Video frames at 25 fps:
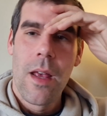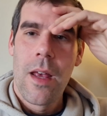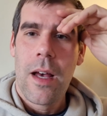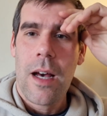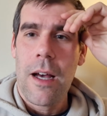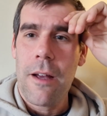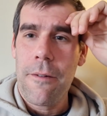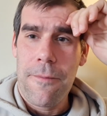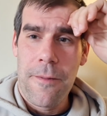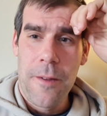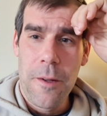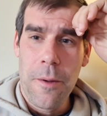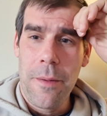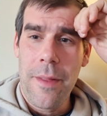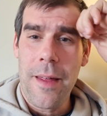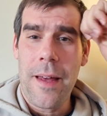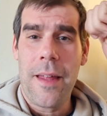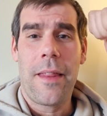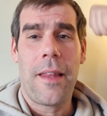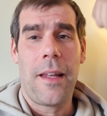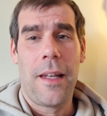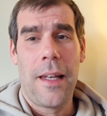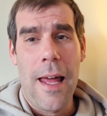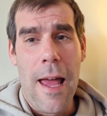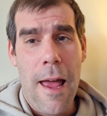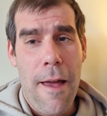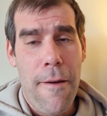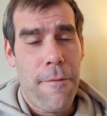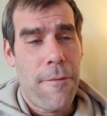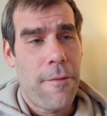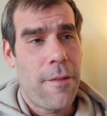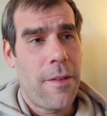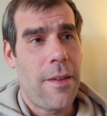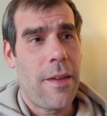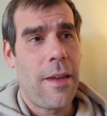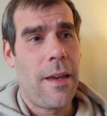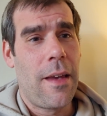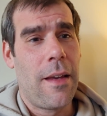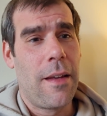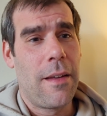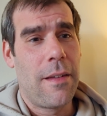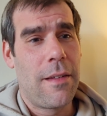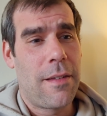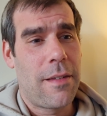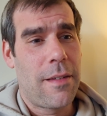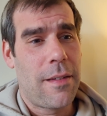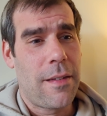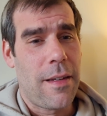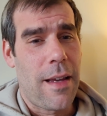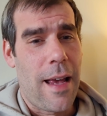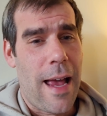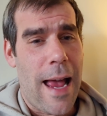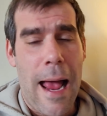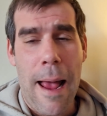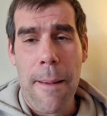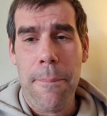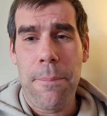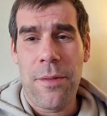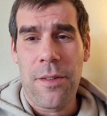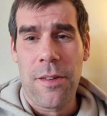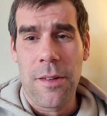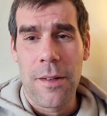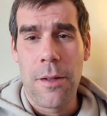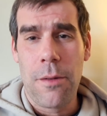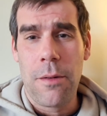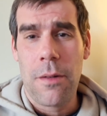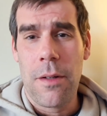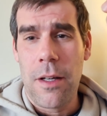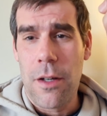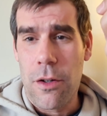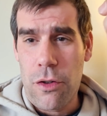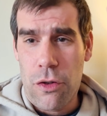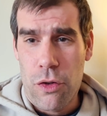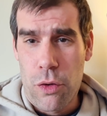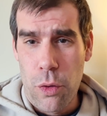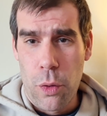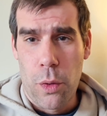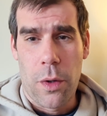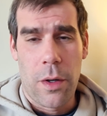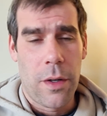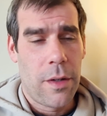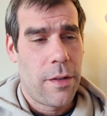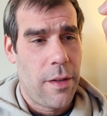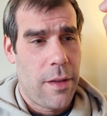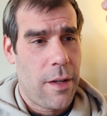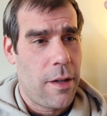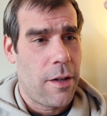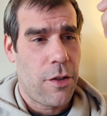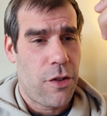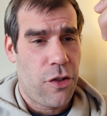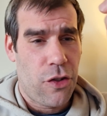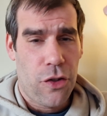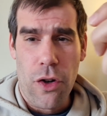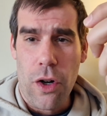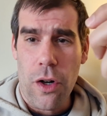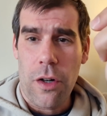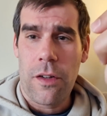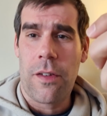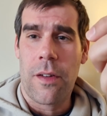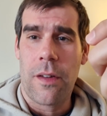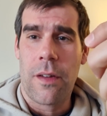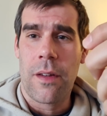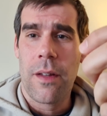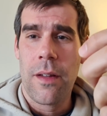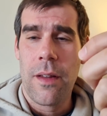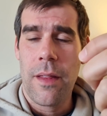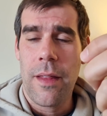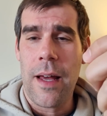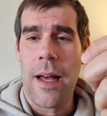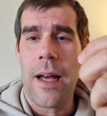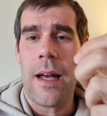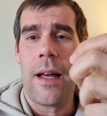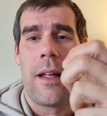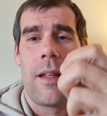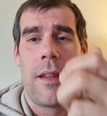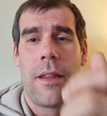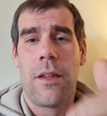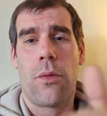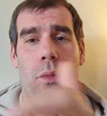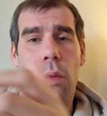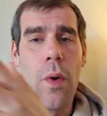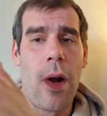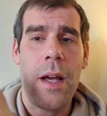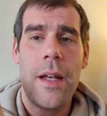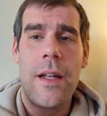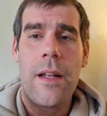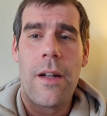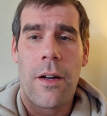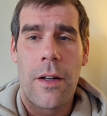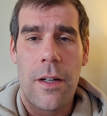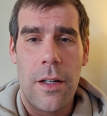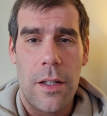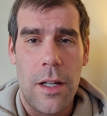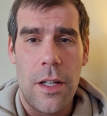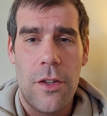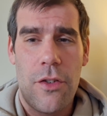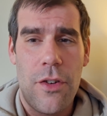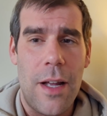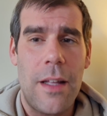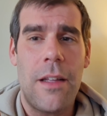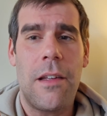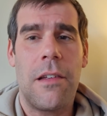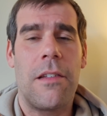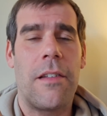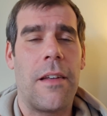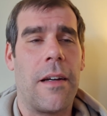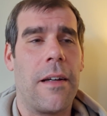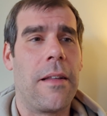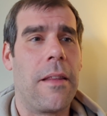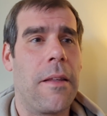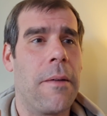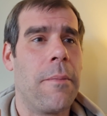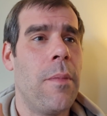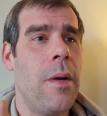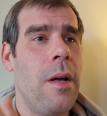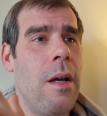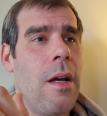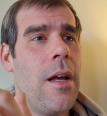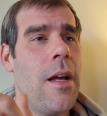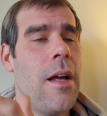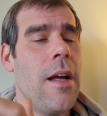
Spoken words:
I feel that the left is absolutely assured, they're certain that the right are going to genocide them,